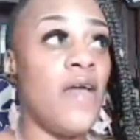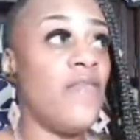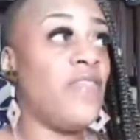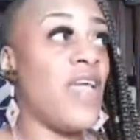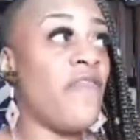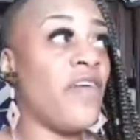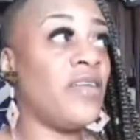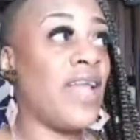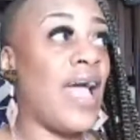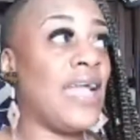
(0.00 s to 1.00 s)
they felt
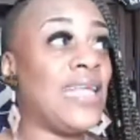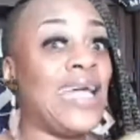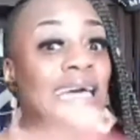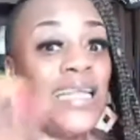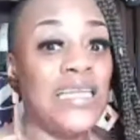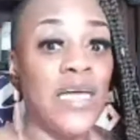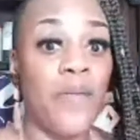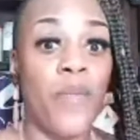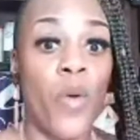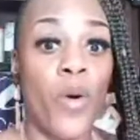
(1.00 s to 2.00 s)
like they could have done
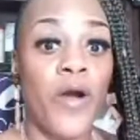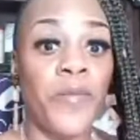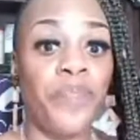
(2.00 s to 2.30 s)
more.